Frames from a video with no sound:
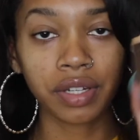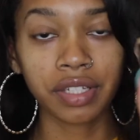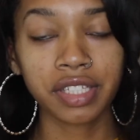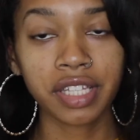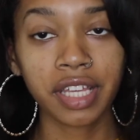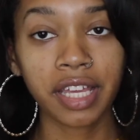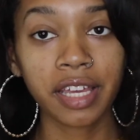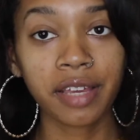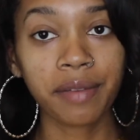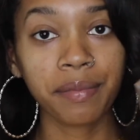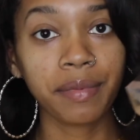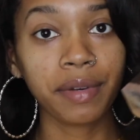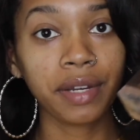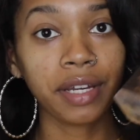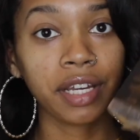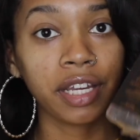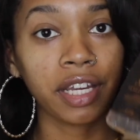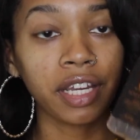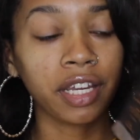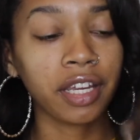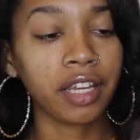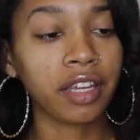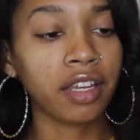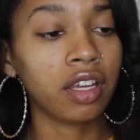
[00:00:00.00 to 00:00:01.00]
I take
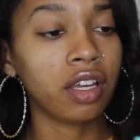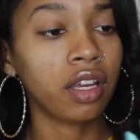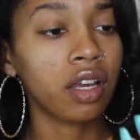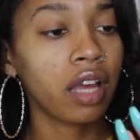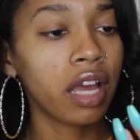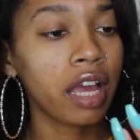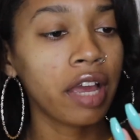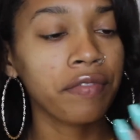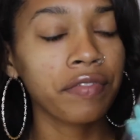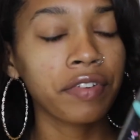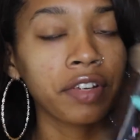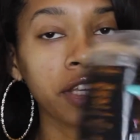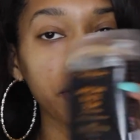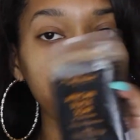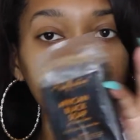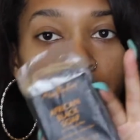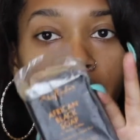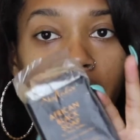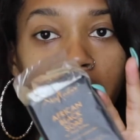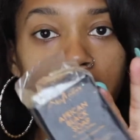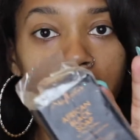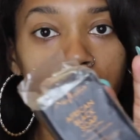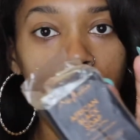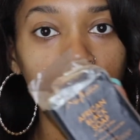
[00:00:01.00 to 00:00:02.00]
my African
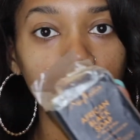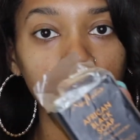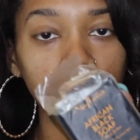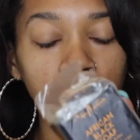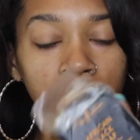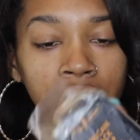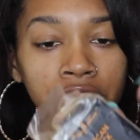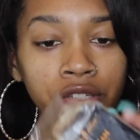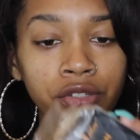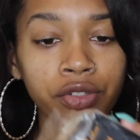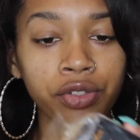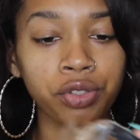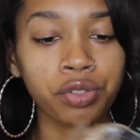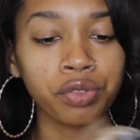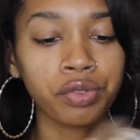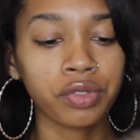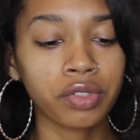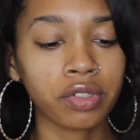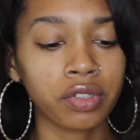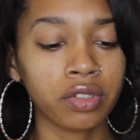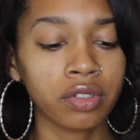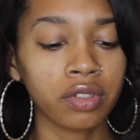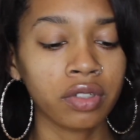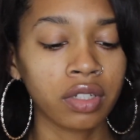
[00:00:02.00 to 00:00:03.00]
black soap like
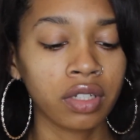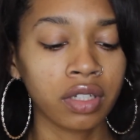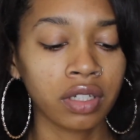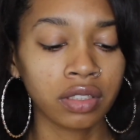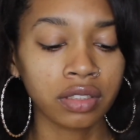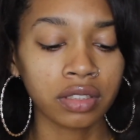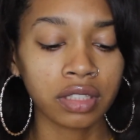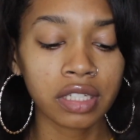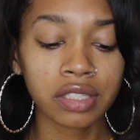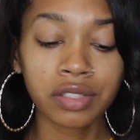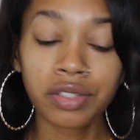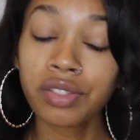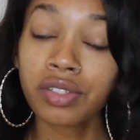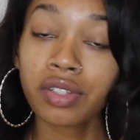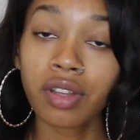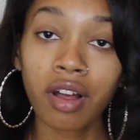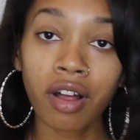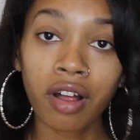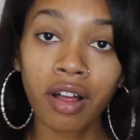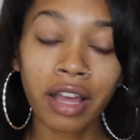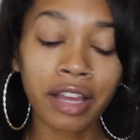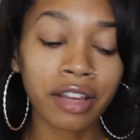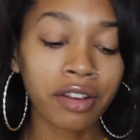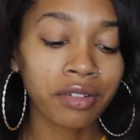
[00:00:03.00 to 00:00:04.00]
usual. This is
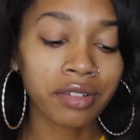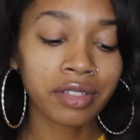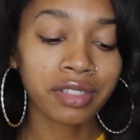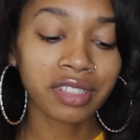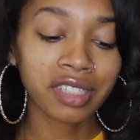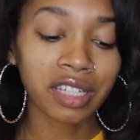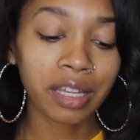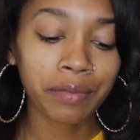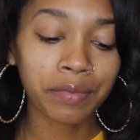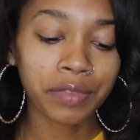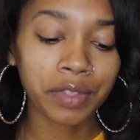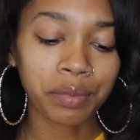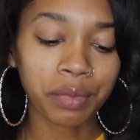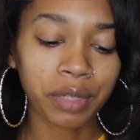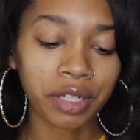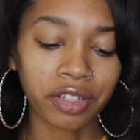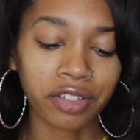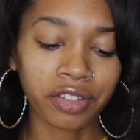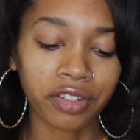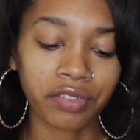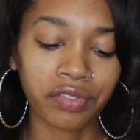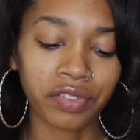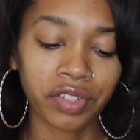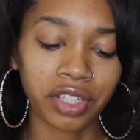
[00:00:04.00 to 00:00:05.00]
all, I go in depth in my
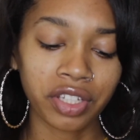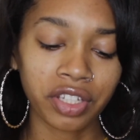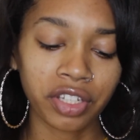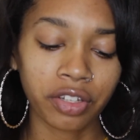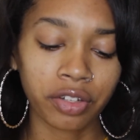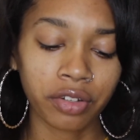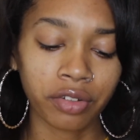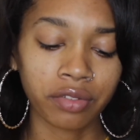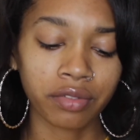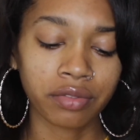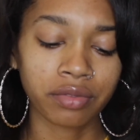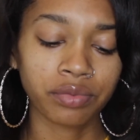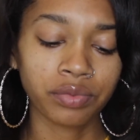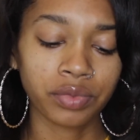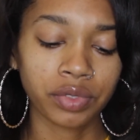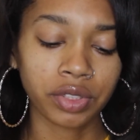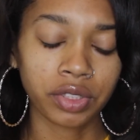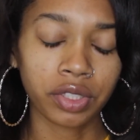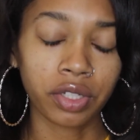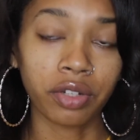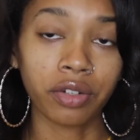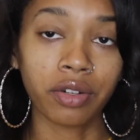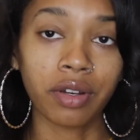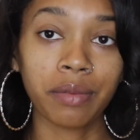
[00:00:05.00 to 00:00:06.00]
other video,
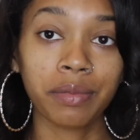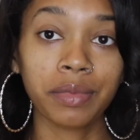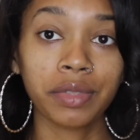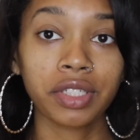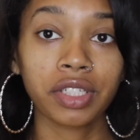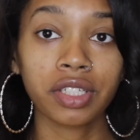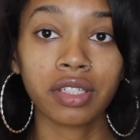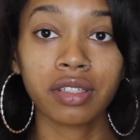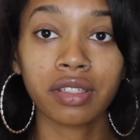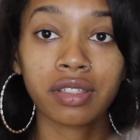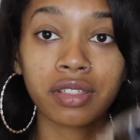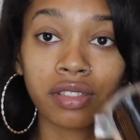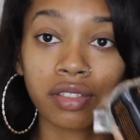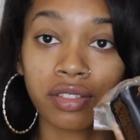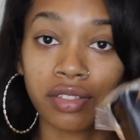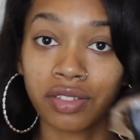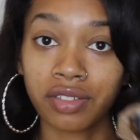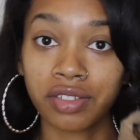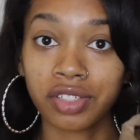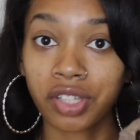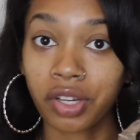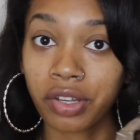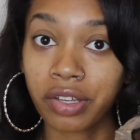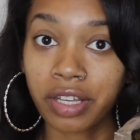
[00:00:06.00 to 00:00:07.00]
so I'm gonna just
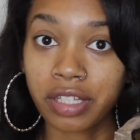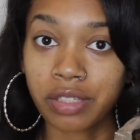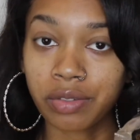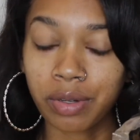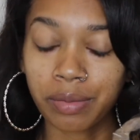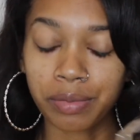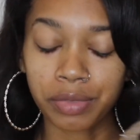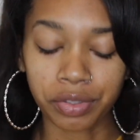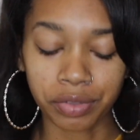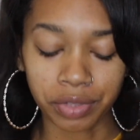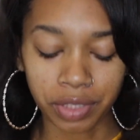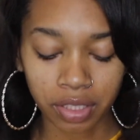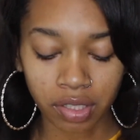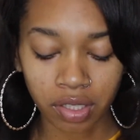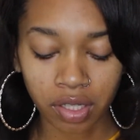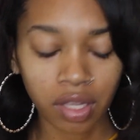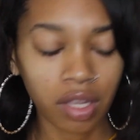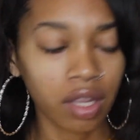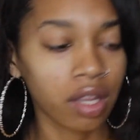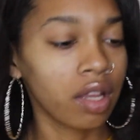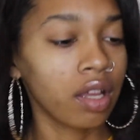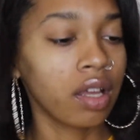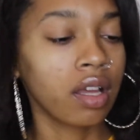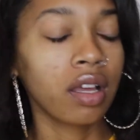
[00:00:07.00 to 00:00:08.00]
show you guys what I'm doing.
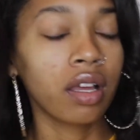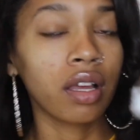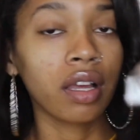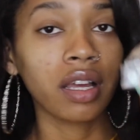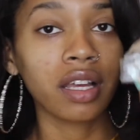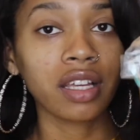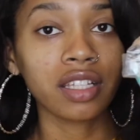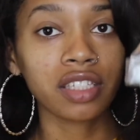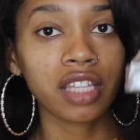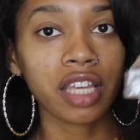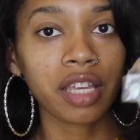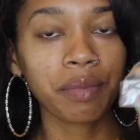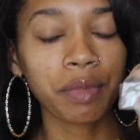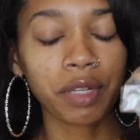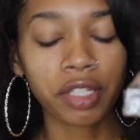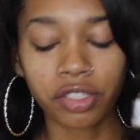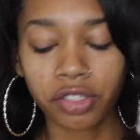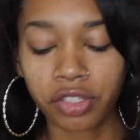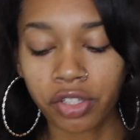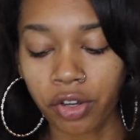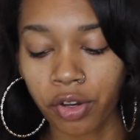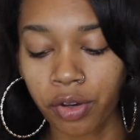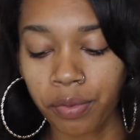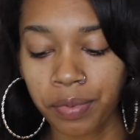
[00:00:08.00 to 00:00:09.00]
I take my
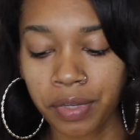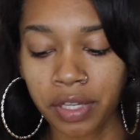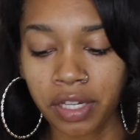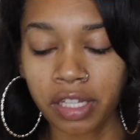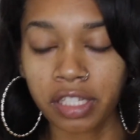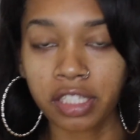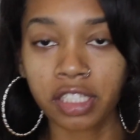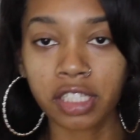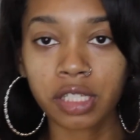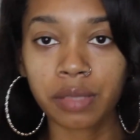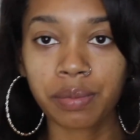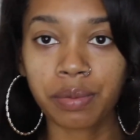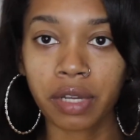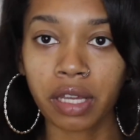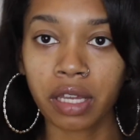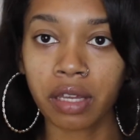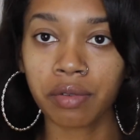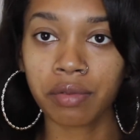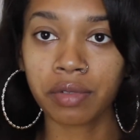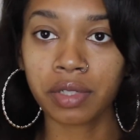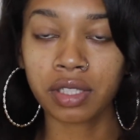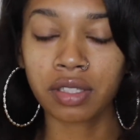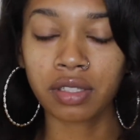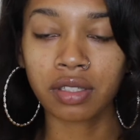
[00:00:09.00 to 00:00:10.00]
soap and I just spray
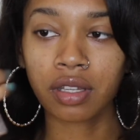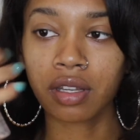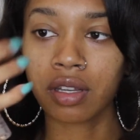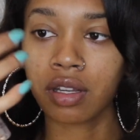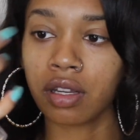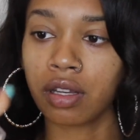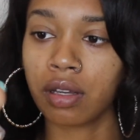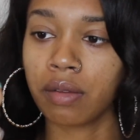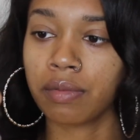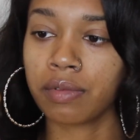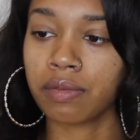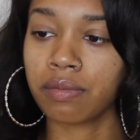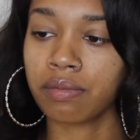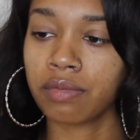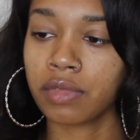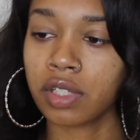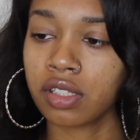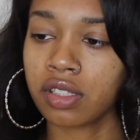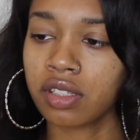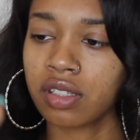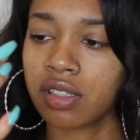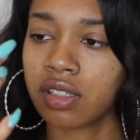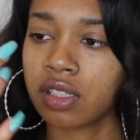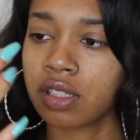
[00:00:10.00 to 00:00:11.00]
it with
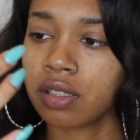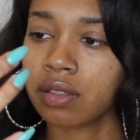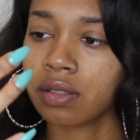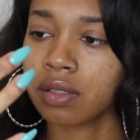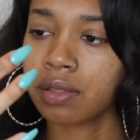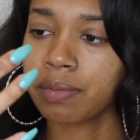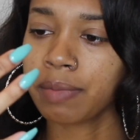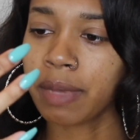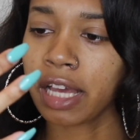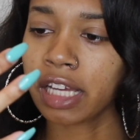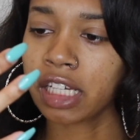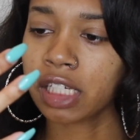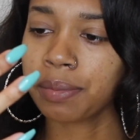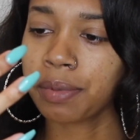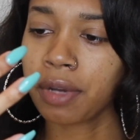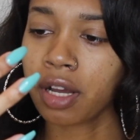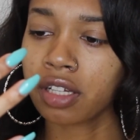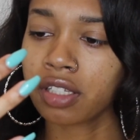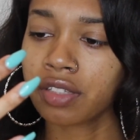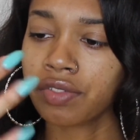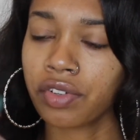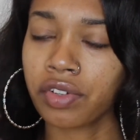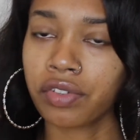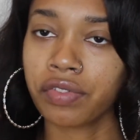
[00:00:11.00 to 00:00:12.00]
this is
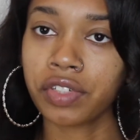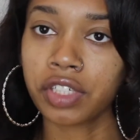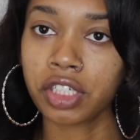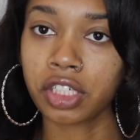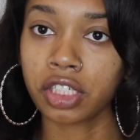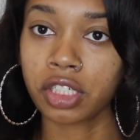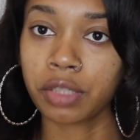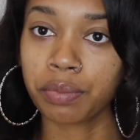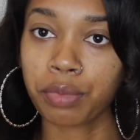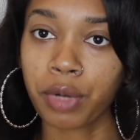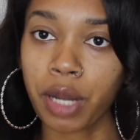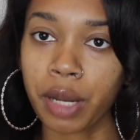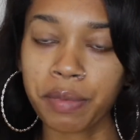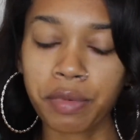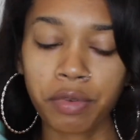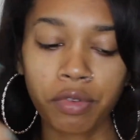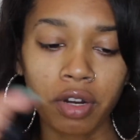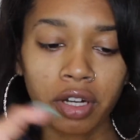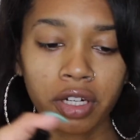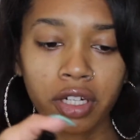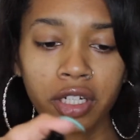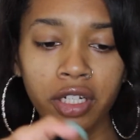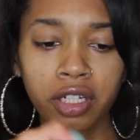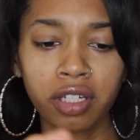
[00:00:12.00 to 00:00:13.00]
Smashbox Photo Finish Primer
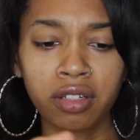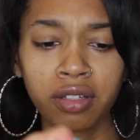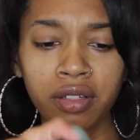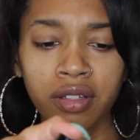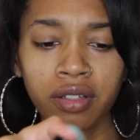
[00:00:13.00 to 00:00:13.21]
Water.